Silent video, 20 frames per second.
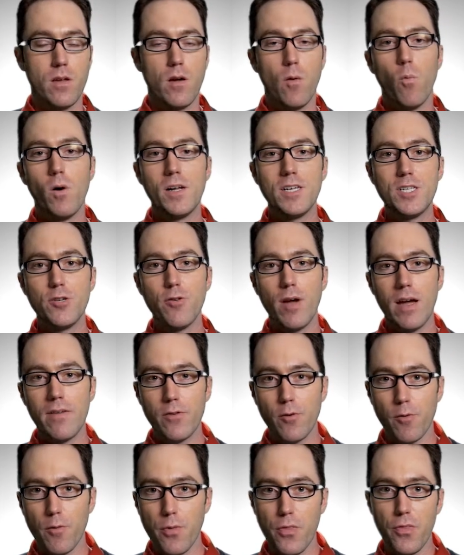Once you have
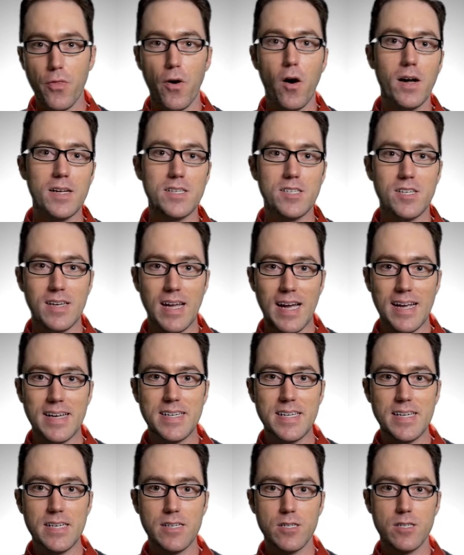your thoughts and
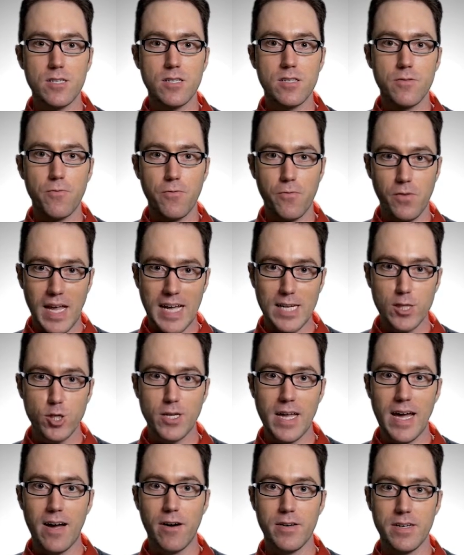ideas
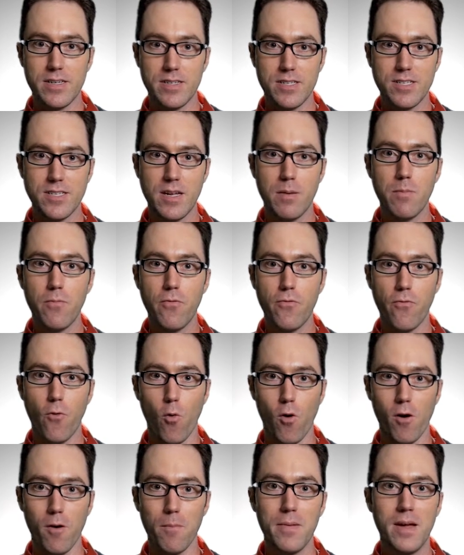fleshed out in some
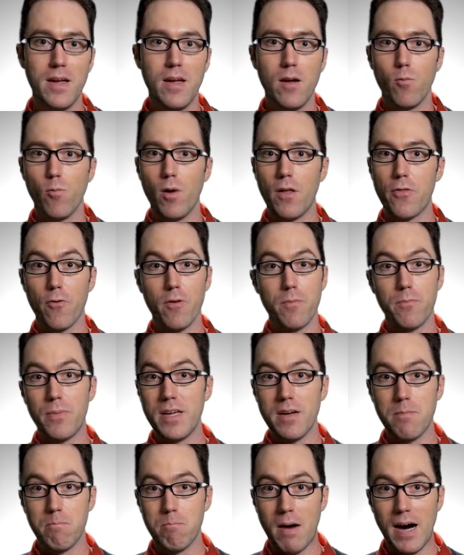form, whether it
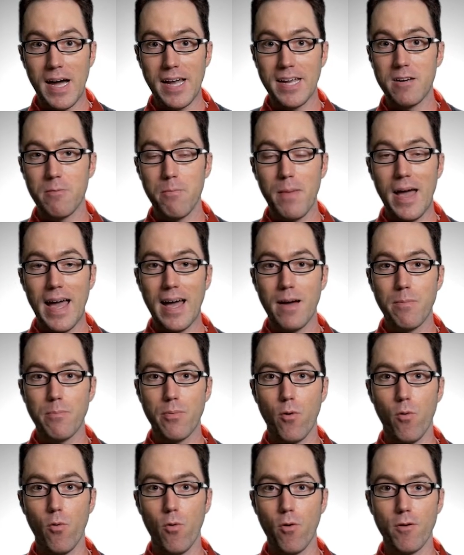be a mind
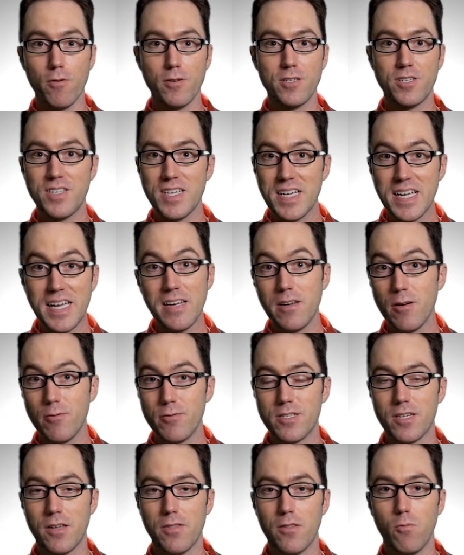map or sticky
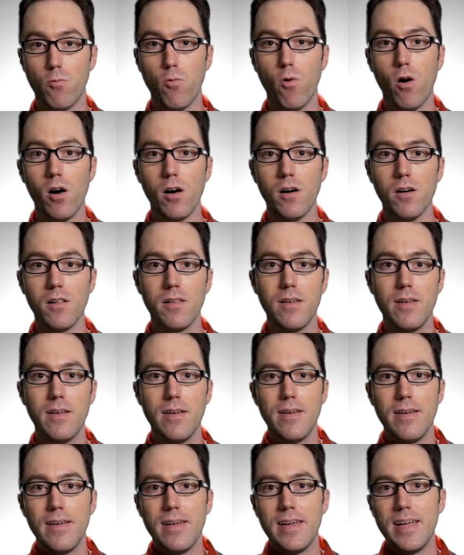notes on the wall,
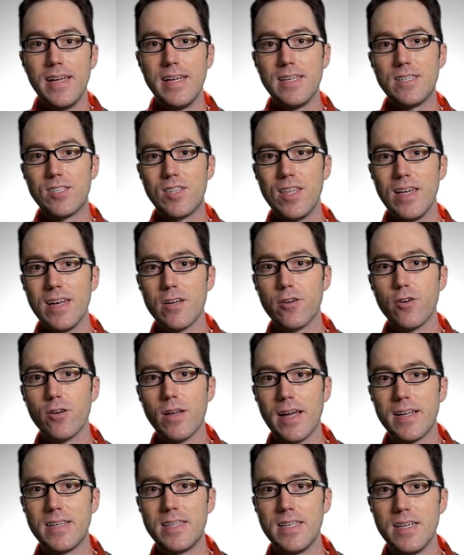it's then a good
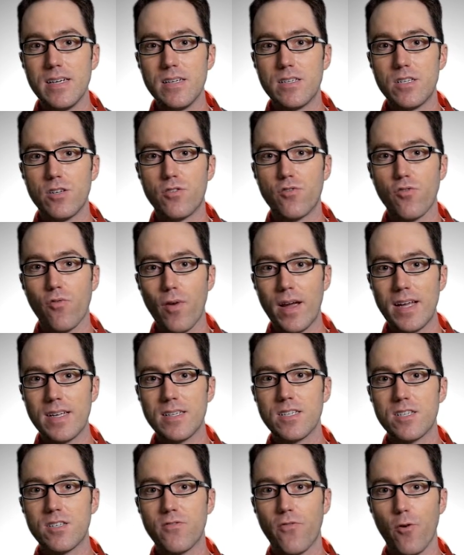idea to
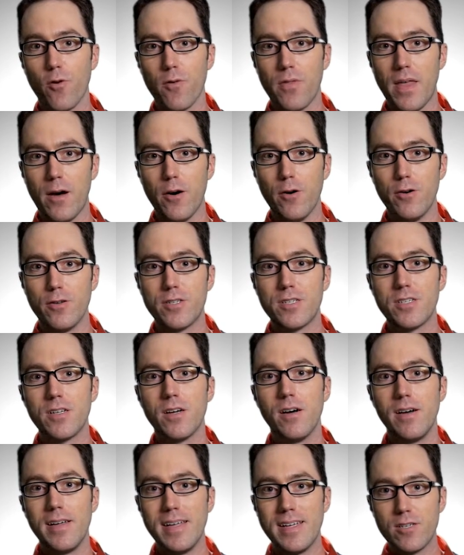transfer those
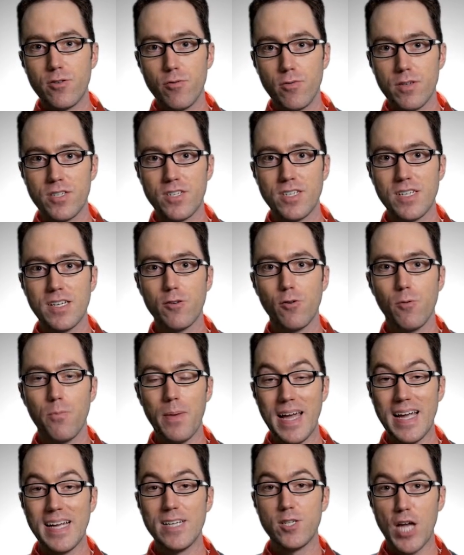into a single
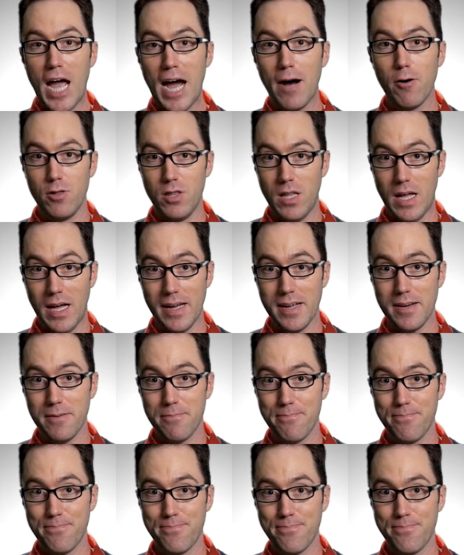page outline.